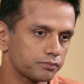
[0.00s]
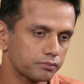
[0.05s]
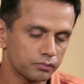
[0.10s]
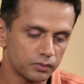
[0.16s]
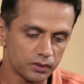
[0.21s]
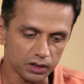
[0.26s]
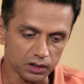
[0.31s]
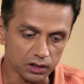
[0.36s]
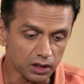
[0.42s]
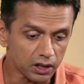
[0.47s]
is
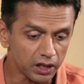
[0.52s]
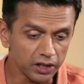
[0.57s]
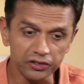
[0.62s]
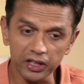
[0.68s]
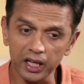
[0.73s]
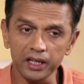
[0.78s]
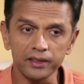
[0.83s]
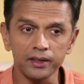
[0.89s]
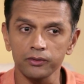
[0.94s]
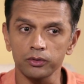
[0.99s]
there anything from the
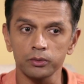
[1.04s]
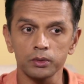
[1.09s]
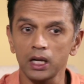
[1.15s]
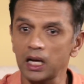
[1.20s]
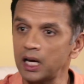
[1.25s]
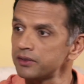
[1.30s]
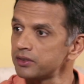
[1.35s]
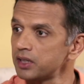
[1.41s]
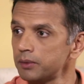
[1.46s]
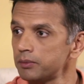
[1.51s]
last game that
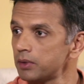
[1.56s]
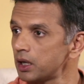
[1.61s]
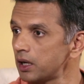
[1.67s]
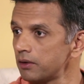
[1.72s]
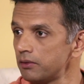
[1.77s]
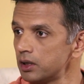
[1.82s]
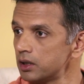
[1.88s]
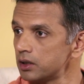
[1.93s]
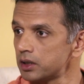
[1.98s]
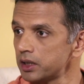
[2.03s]
I've learned
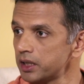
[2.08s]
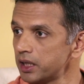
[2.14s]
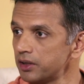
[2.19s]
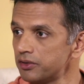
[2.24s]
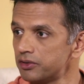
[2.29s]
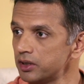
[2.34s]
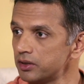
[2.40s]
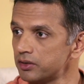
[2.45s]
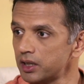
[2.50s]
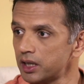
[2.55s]
against these
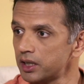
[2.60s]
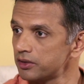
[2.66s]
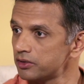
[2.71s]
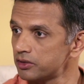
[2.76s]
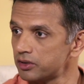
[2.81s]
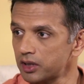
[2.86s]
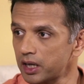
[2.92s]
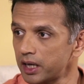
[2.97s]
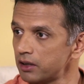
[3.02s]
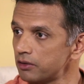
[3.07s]
guys, the kind of
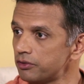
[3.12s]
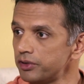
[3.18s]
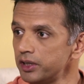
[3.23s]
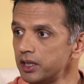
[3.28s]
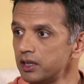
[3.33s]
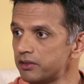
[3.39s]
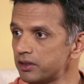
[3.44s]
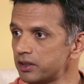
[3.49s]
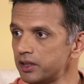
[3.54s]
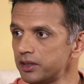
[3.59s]
fields that they
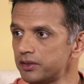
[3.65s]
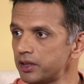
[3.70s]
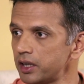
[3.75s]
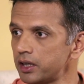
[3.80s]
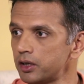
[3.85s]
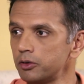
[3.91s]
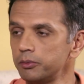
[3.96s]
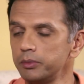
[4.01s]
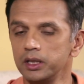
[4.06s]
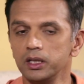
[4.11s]
set to me.
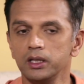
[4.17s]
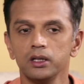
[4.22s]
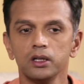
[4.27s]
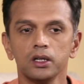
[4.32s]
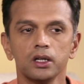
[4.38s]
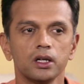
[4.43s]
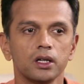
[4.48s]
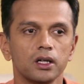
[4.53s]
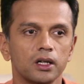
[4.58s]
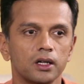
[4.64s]

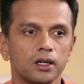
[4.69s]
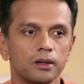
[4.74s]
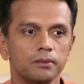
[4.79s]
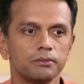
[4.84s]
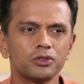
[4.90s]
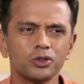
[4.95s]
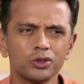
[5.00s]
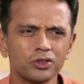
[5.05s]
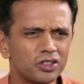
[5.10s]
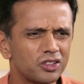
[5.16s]
So just
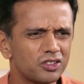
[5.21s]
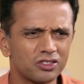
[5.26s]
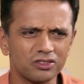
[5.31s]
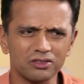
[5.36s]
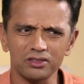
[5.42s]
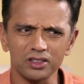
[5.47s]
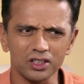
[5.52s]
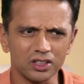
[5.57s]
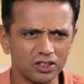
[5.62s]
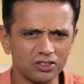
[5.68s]

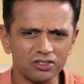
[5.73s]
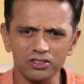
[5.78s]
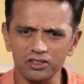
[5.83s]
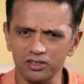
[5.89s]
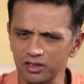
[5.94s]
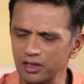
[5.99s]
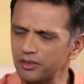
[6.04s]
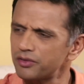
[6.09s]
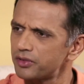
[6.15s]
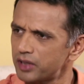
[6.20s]
stuff,
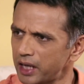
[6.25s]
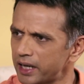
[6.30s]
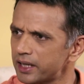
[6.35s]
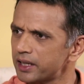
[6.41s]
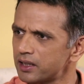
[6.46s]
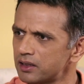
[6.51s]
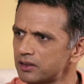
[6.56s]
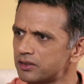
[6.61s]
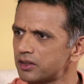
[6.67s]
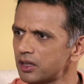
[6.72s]
tactical stuff
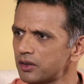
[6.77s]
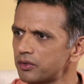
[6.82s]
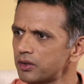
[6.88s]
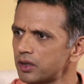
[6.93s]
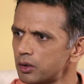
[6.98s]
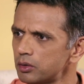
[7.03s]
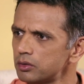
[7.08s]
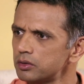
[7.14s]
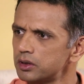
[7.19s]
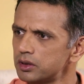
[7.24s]
around
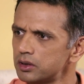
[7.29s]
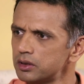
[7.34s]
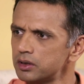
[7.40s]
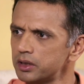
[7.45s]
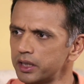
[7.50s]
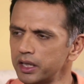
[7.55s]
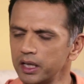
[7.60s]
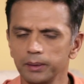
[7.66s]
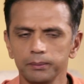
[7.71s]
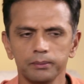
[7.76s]
the game.
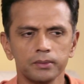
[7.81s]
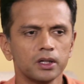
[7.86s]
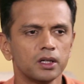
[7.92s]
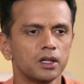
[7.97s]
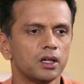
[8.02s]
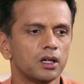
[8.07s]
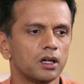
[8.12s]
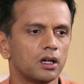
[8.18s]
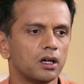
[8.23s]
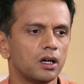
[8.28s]

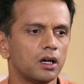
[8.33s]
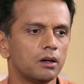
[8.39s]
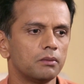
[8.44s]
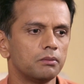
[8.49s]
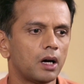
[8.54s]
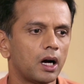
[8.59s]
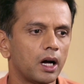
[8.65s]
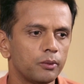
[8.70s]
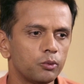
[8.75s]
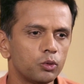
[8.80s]
I
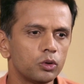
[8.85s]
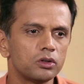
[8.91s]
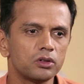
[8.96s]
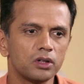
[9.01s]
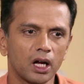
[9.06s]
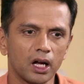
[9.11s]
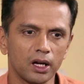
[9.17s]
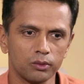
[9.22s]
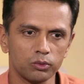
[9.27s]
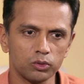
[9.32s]
would
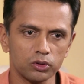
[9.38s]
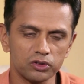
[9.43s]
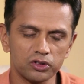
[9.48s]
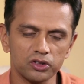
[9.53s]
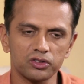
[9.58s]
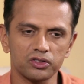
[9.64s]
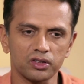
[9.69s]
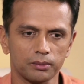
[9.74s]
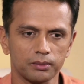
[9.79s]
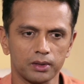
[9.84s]
just
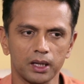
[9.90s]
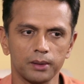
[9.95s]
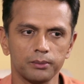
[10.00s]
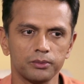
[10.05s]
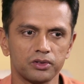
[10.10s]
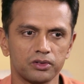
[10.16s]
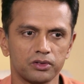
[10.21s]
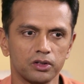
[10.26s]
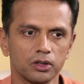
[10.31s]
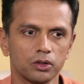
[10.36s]
sometimes,
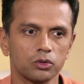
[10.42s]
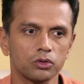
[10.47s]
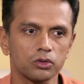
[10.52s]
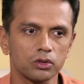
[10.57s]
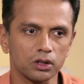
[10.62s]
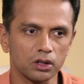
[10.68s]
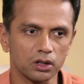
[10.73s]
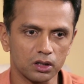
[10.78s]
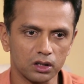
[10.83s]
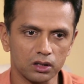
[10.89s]

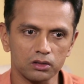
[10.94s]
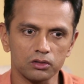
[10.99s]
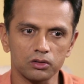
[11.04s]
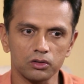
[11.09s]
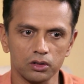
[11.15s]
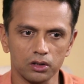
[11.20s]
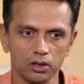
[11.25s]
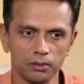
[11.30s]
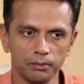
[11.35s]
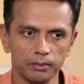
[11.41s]

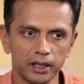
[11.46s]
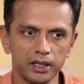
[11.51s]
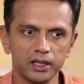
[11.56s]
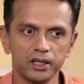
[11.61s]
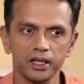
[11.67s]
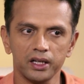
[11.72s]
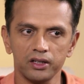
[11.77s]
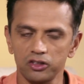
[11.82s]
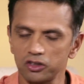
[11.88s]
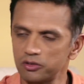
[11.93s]
meditate just
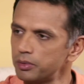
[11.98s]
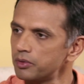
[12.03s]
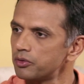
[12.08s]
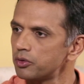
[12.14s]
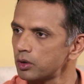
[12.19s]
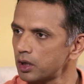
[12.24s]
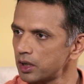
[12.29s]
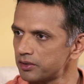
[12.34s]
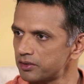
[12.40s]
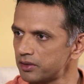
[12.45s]
before I
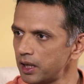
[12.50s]
slept.